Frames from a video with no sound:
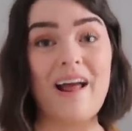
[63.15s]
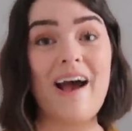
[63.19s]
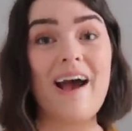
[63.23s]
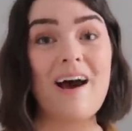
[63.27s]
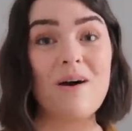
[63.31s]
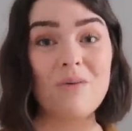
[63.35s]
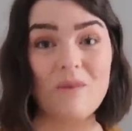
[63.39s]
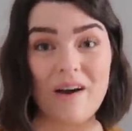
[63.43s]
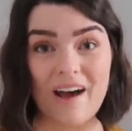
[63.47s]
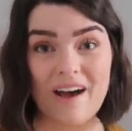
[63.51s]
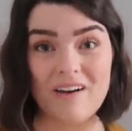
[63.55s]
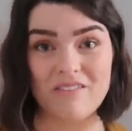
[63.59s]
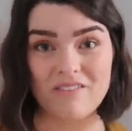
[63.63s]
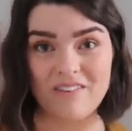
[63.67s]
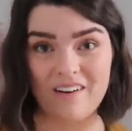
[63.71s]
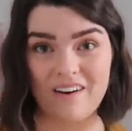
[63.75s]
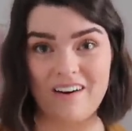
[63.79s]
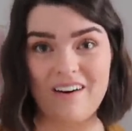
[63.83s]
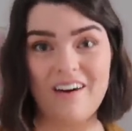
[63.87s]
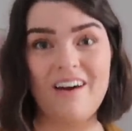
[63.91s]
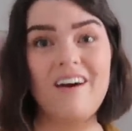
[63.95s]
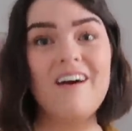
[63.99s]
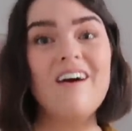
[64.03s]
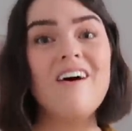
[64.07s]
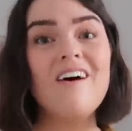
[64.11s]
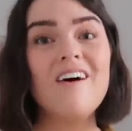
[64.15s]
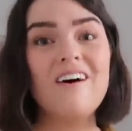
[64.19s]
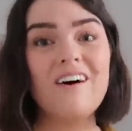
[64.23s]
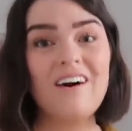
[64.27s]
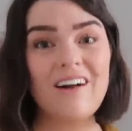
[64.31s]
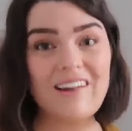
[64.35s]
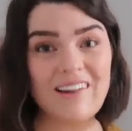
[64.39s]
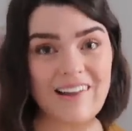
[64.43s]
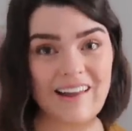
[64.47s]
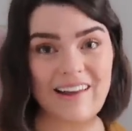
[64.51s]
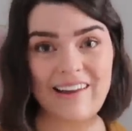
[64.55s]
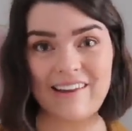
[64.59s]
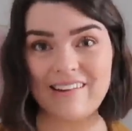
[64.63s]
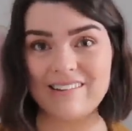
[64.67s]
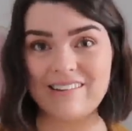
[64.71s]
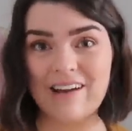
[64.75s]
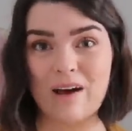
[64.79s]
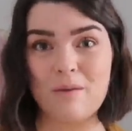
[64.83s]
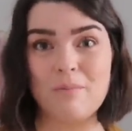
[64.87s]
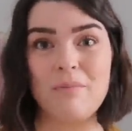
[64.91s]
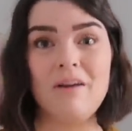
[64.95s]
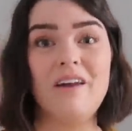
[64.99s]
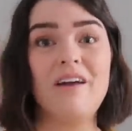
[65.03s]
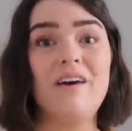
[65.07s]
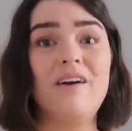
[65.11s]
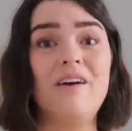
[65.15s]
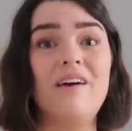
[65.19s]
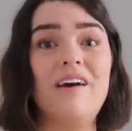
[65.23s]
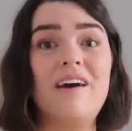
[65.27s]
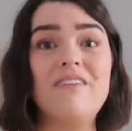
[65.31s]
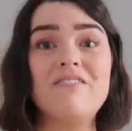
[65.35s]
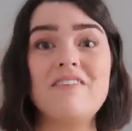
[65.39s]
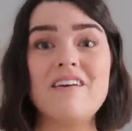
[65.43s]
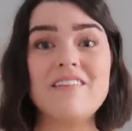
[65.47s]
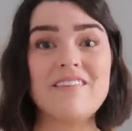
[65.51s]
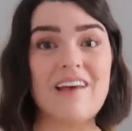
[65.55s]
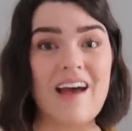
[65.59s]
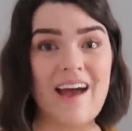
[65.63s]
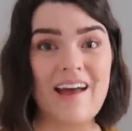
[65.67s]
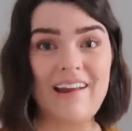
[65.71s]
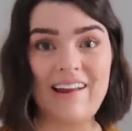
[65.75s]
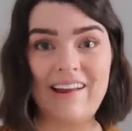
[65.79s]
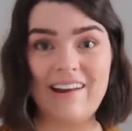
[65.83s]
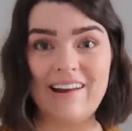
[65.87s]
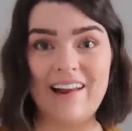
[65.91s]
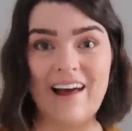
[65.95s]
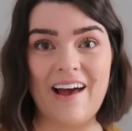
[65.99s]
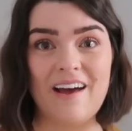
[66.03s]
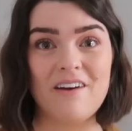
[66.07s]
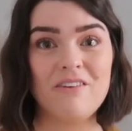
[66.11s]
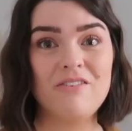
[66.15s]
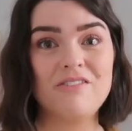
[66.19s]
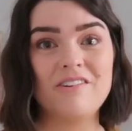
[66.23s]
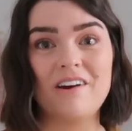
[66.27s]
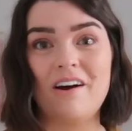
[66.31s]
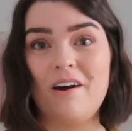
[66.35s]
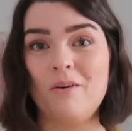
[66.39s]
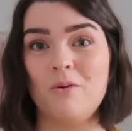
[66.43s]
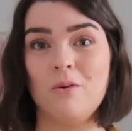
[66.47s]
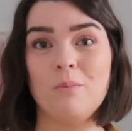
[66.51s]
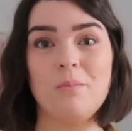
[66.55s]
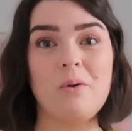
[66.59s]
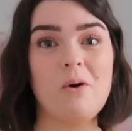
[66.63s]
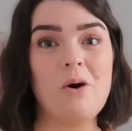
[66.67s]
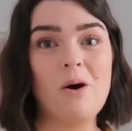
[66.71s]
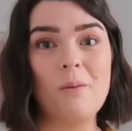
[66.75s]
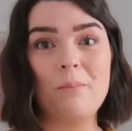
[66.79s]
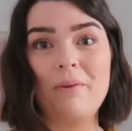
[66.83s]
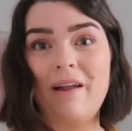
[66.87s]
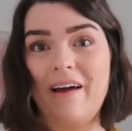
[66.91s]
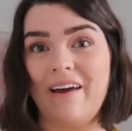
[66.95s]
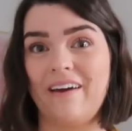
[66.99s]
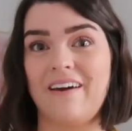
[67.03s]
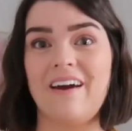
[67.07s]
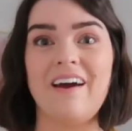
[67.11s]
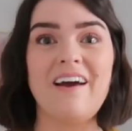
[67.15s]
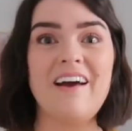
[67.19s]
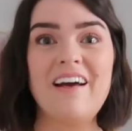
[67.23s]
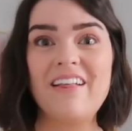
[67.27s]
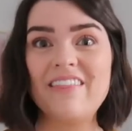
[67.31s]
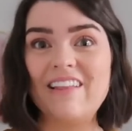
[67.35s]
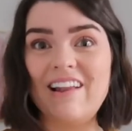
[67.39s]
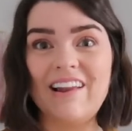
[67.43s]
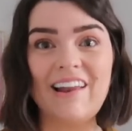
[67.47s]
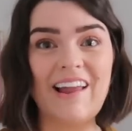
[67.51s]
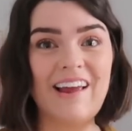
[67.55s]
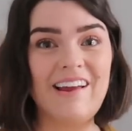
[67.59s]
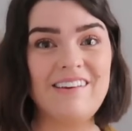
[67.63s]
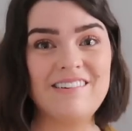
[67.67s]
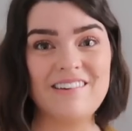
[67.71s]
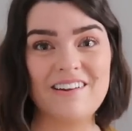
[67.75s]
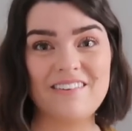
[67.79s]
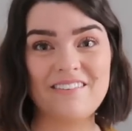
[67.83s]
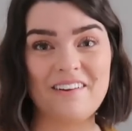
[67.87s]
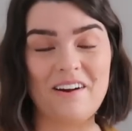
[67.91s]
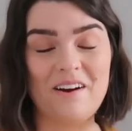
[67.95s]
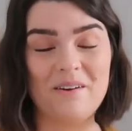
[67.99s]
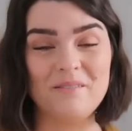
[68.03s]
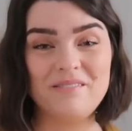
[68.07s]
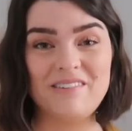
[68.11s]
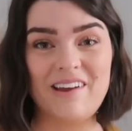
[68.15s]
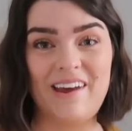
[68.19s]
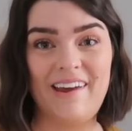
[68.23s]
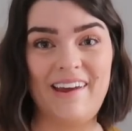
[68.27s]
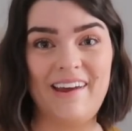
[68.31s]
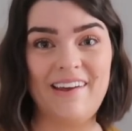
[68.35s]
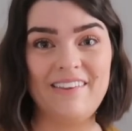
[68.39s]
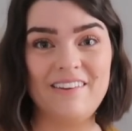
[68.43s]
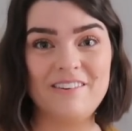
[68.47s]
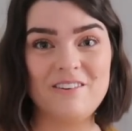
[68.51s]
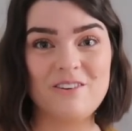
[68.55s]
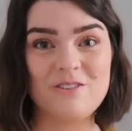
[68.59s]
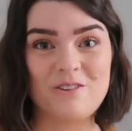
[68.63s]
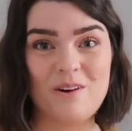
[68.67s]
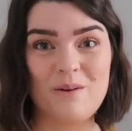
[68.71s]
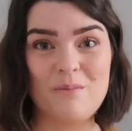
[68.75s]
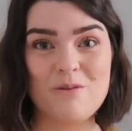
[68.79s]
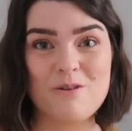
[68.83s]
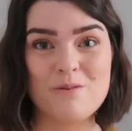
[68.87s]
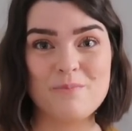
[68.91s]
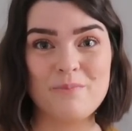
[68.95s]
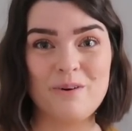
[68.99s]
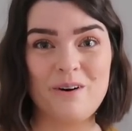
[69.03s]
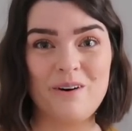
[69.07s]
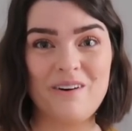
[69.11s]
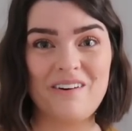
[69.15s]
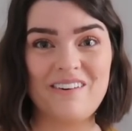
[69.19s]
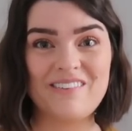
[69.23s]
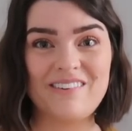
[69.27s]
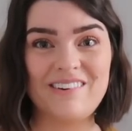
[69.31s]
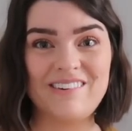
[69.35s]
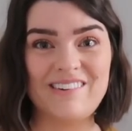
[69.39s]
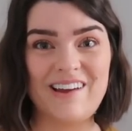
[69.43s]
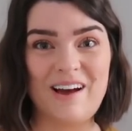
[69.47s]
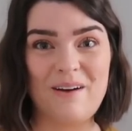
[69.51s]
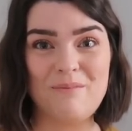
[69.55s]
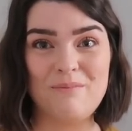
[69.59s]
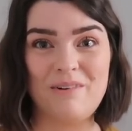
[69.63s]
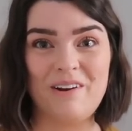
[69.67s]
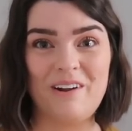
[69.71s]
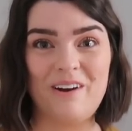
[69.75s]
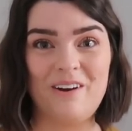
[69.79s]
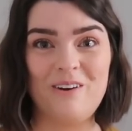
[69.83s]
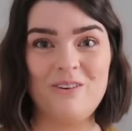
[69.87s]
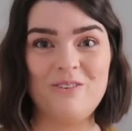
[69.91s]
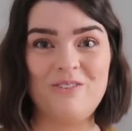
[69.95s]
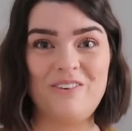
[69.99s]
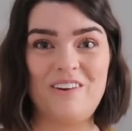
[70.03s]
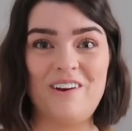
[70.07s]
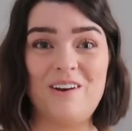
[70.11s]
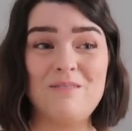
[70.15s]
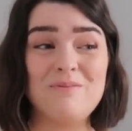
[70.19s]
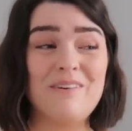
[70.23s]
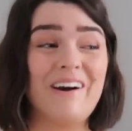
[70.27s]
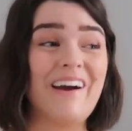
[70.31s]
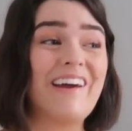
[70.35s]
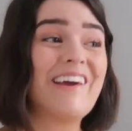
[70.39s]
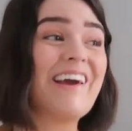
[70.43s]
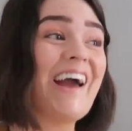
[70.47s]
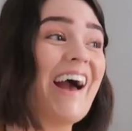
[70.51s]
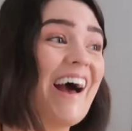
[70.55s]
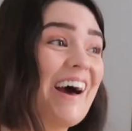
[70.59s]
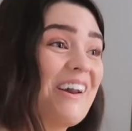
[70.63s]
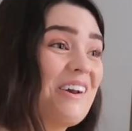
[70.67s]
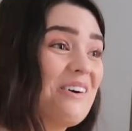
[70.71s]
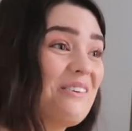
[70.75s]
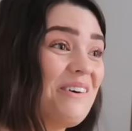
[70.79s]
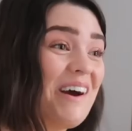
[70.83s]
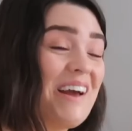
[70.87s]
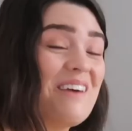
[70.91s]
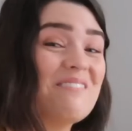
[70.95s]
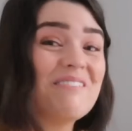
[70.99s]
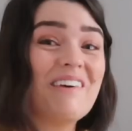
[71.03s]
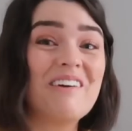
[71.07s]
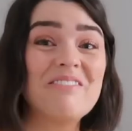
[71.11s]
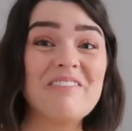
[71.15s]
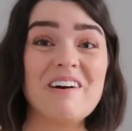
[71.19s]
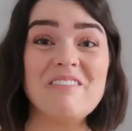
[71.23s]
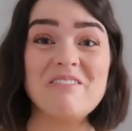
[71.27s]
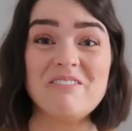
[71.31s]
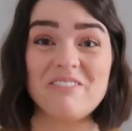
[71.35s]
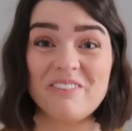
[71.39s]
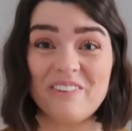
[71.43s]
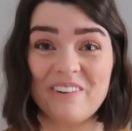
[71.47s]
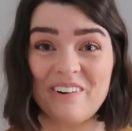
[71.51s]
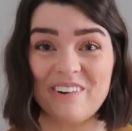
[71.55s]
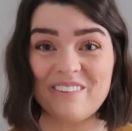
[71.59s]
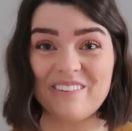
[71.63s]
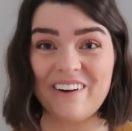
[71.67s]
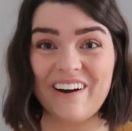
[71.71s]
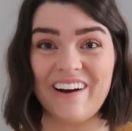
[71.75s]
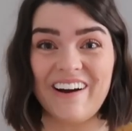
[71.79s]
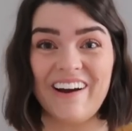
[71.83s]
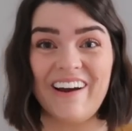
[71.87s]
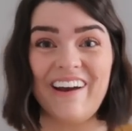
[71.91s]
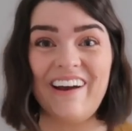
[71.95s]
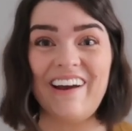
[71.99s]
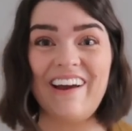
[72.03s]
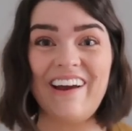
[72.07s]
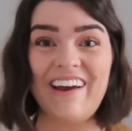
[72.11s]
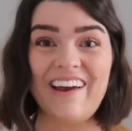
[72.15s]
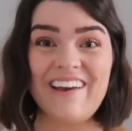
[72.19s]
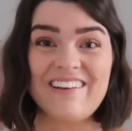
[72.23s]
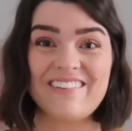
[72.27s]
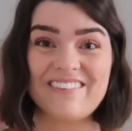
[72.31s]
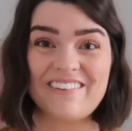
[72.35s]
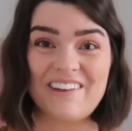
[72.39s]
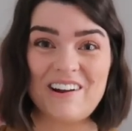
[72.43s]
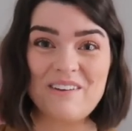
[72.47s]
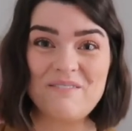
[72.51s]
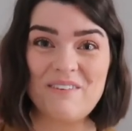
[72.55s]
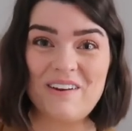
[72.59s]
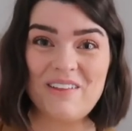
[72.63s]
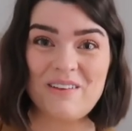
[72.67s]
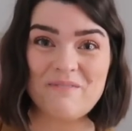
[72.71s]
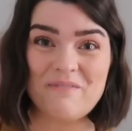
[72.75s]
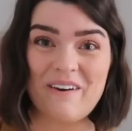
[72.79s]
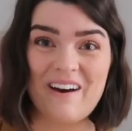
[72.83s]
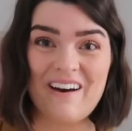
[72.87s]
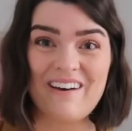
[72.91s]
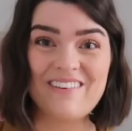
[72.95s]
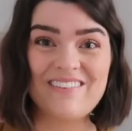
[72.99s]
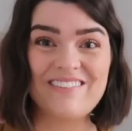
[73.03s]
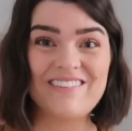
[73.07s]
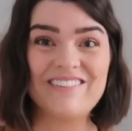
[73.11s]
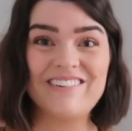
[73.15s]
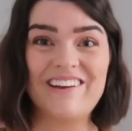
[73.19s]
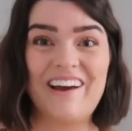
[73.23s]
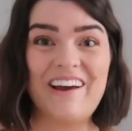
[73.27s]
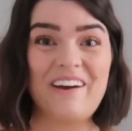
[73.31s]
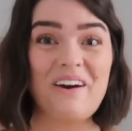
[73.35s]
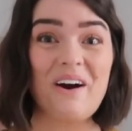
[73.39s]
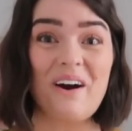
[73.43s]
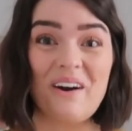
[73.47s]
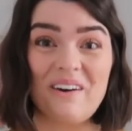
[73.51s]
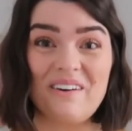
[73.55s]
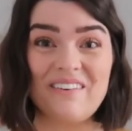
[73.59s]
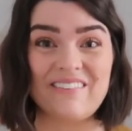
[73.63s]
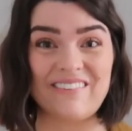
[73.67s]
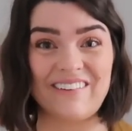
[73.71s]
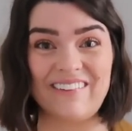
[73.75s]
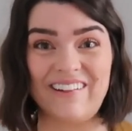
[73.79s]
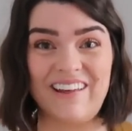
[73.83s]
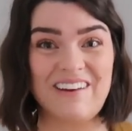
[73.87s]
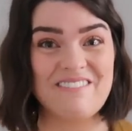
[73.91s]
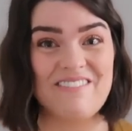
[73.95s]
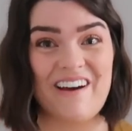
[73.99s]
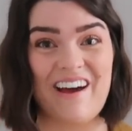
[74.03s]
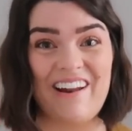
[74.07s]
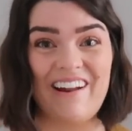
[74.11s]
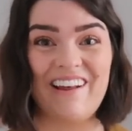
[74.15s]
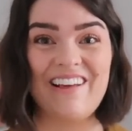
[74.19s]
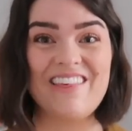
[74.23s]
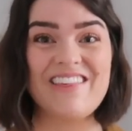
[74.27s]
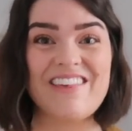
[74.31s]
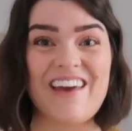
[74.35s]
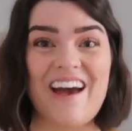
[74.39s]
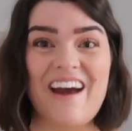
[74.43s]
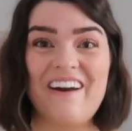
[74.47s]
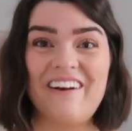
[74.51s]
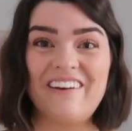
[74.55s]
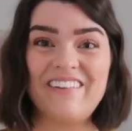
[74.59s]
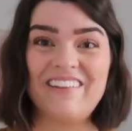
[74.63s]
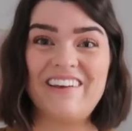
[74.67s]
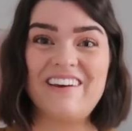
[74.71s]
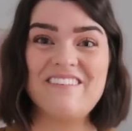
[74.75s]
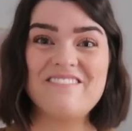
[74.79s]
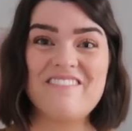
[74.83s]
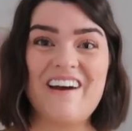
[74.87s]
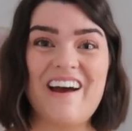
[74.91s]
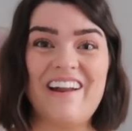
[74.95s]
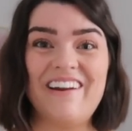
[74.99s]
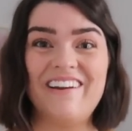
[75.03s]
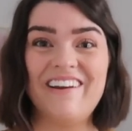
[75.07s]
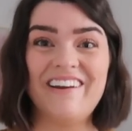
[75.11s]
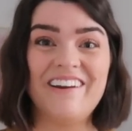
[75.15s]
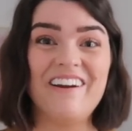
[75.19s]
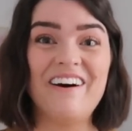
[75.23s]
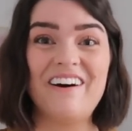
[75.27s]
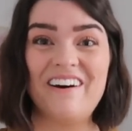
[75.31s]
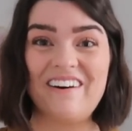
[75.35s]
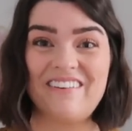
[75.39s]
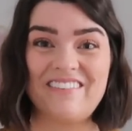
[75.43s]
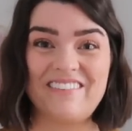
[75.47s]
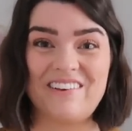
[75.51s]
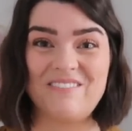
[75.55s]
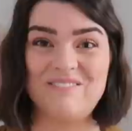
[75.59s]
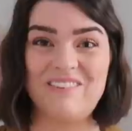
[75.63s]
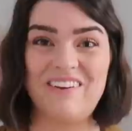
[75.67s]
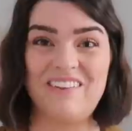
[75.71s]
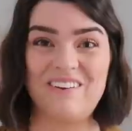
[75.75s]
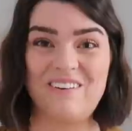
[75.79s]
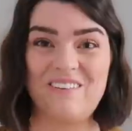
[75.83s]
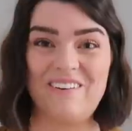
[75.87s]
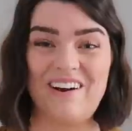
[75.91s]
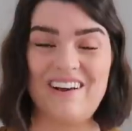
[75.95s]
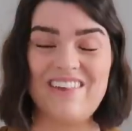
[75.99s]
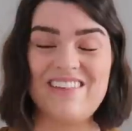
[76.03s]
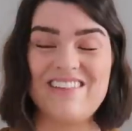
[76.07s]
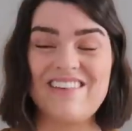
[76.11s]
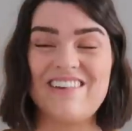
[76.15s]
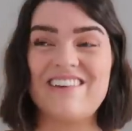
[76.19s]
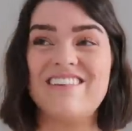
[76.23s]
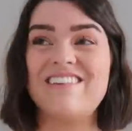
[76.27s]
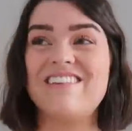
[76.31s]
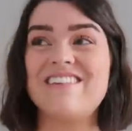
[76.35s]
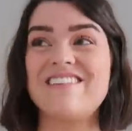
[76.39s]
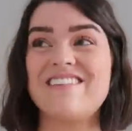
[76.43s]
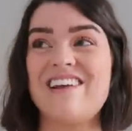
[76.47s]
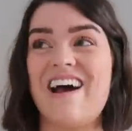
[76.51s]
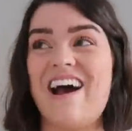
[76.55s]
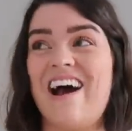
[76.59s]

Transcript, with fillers: However, I'll link it down below. If there's any left, I will pop like the latest update in the description box down below for you. But I cannot wait. My friend Flora is gonna be the person like hosting the event and chairing the event and asking me the questions.